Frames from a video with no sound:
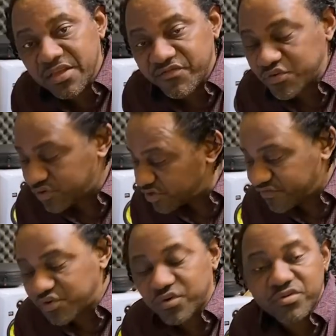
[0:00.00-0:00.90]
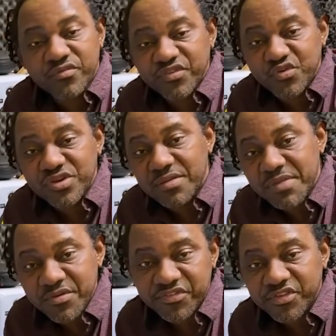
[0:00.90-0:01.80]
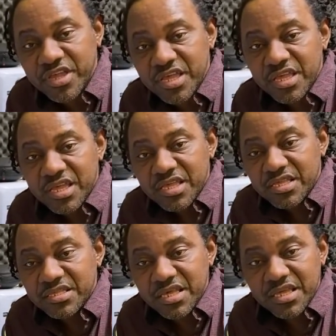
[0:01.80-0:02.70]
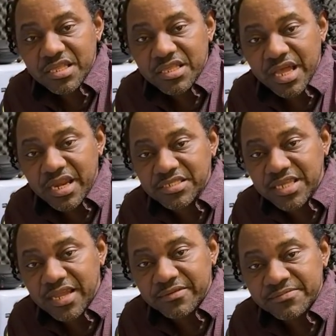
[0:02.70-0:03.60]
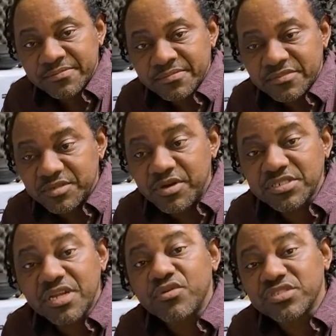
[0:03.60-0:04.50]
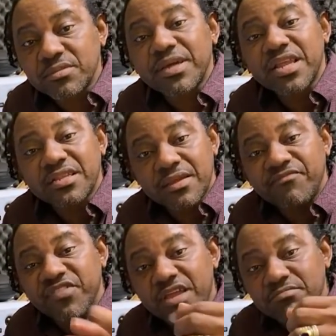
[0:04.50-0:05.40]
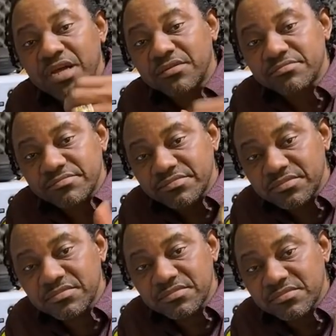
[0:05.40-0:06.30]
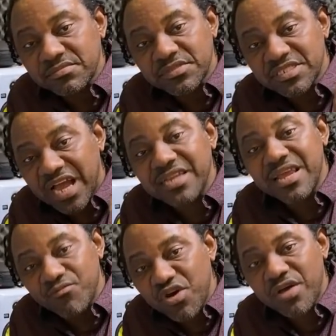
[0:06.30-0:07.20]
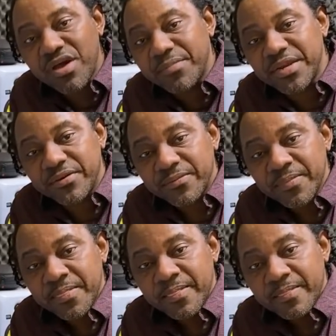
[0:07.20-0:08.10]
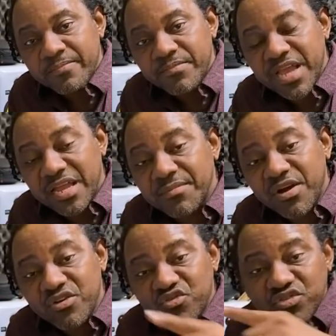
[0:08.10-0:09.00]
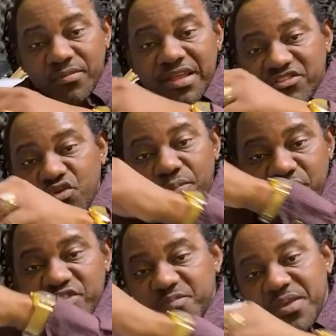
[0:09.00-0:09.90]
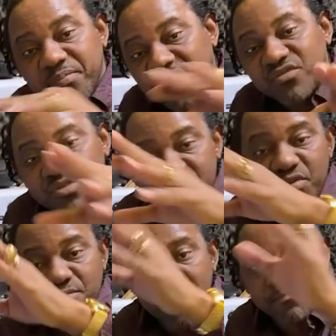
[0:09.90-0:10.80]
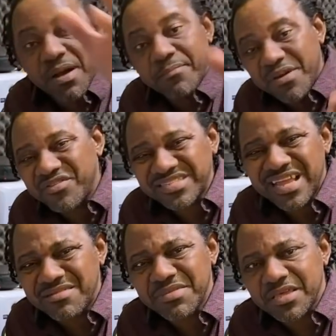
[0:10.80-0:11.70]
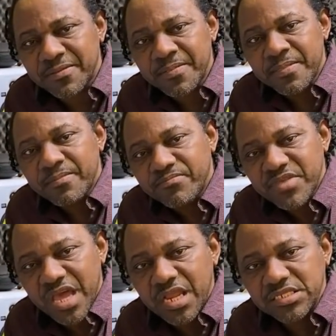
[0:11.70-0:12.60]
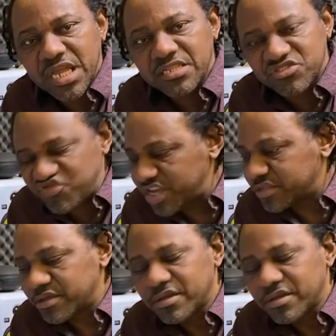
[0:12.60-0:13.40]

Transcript: If you know you know if you know them Berry's. See? You understand? So you say loan some of that, them forget, man. Because them want rob, you know. Because them I go to some unscrupulous people and do the boop bop bop. They tell me. You understand? Straight.